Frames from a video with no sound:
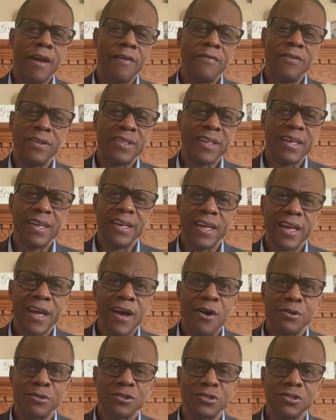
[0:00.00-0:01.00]
everything
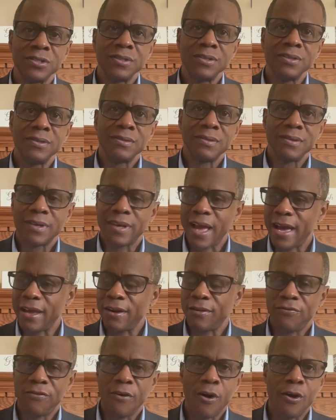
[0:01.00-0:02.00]
else
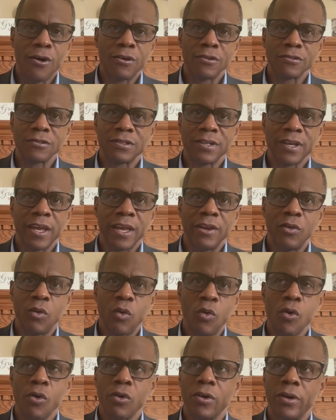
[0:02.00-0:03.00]
kind of falls in
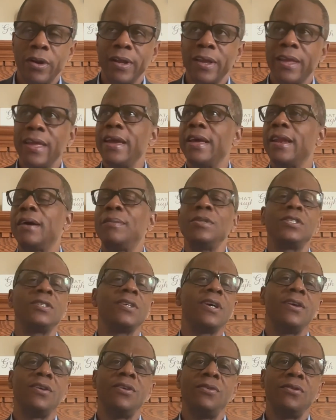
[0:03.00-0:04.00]
order. And again, I'm gonna
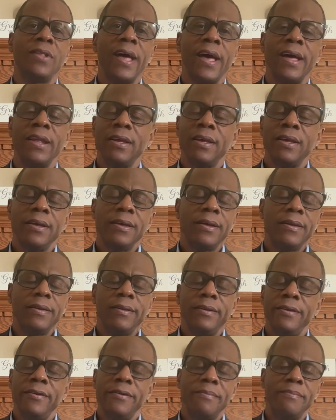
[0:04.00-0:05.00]
tell you that
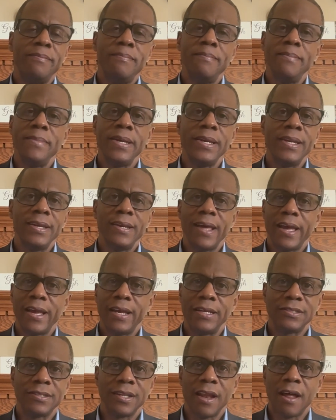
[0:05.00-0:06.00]
there are many
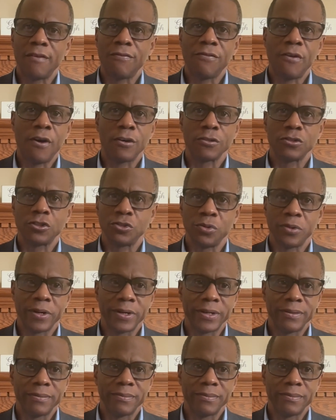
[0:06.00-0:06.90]
days that I fall short.